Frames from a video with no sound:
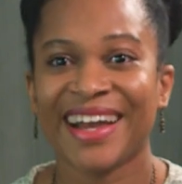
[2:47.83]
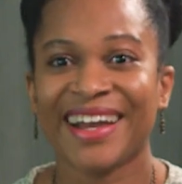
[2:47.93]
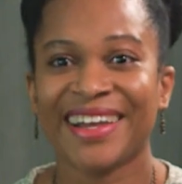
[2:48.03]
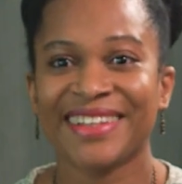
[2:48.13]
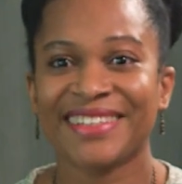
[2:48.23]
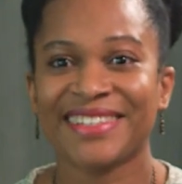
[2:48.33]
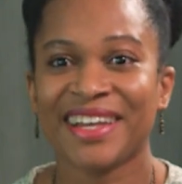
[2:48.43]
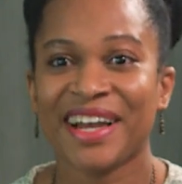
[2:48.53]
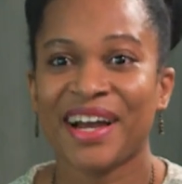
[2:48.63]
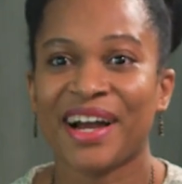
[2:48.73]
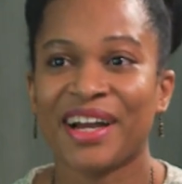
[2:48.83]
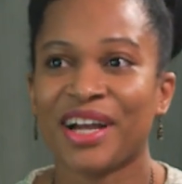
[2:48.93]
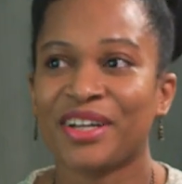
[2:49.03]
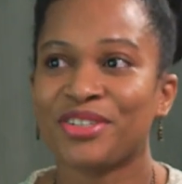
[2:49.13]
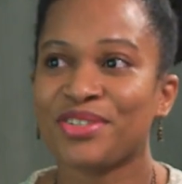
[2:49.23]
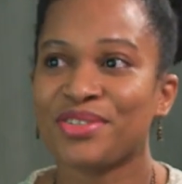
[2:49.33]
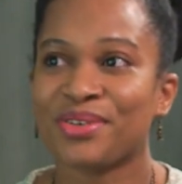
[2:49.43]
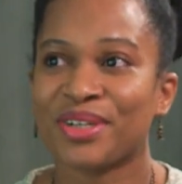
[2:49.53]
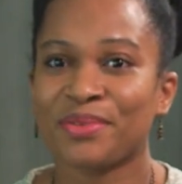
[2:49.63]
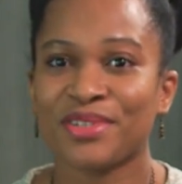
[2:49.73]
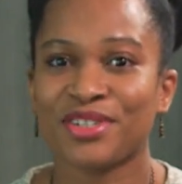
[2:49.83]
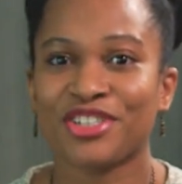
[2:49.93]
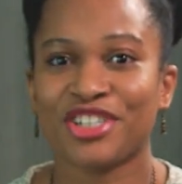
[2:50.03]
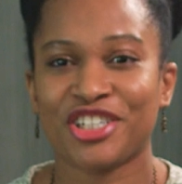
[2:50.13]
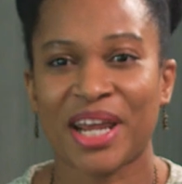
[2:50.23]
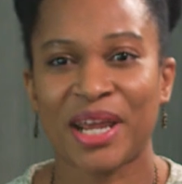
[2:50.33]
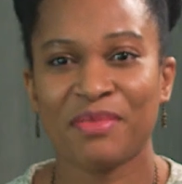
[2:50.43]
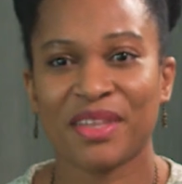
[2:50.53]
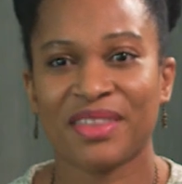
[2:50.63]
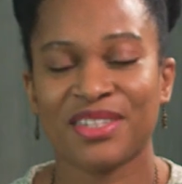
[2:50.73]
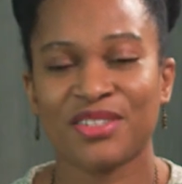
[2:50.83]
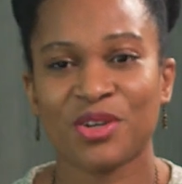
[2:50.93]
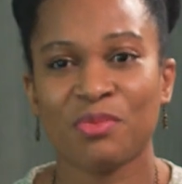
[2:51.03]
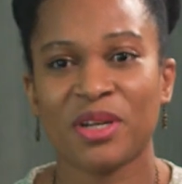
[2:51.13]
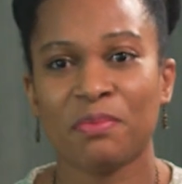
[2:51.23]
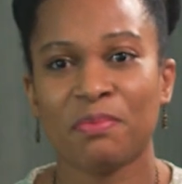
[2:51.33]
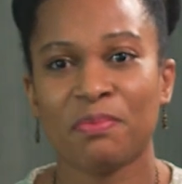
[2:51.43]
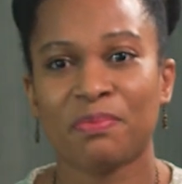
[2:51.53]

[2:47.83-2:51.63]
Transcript: And I just thought it was such a shame that there's so many